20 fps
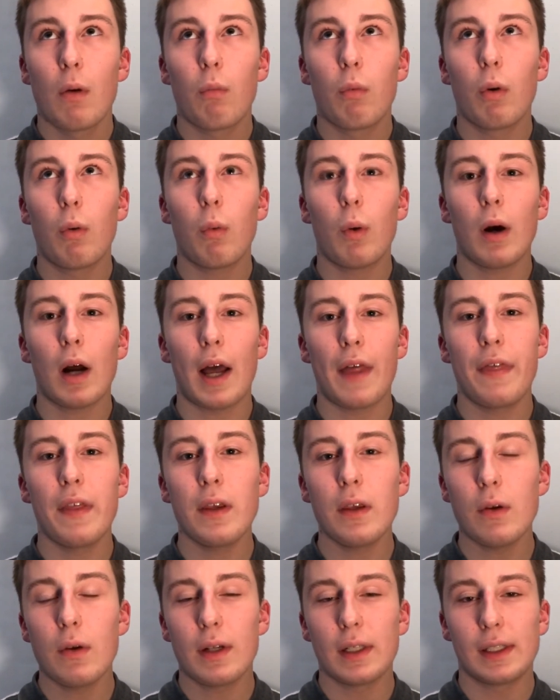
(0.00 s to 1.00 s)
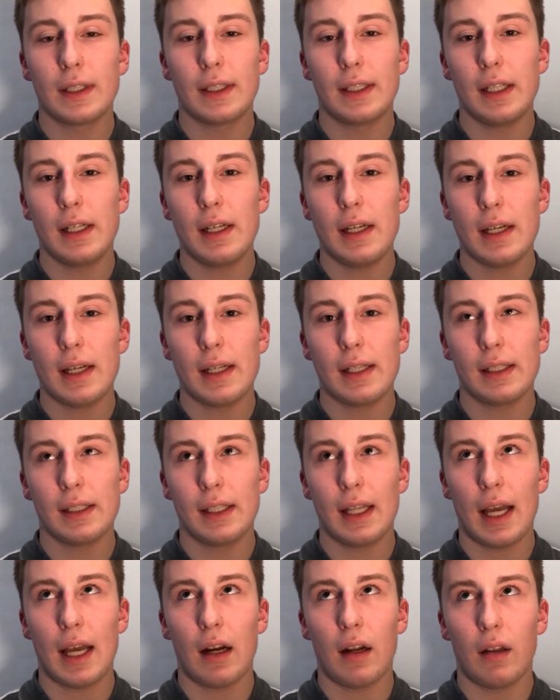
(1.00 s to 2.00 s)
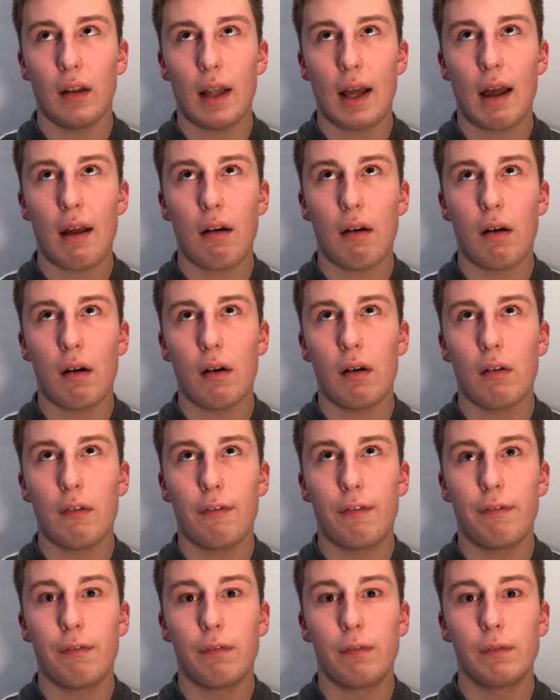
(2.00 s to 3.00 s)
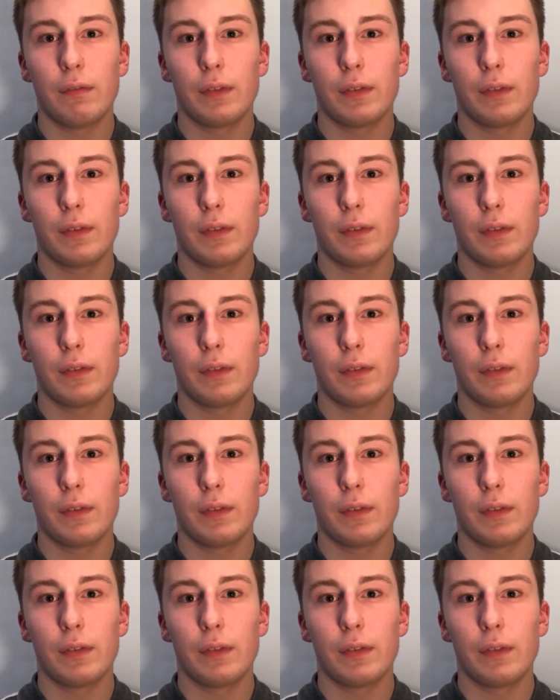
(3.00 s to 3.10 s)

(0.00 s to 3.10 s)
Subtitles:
Well, what I think you could see is that a lot of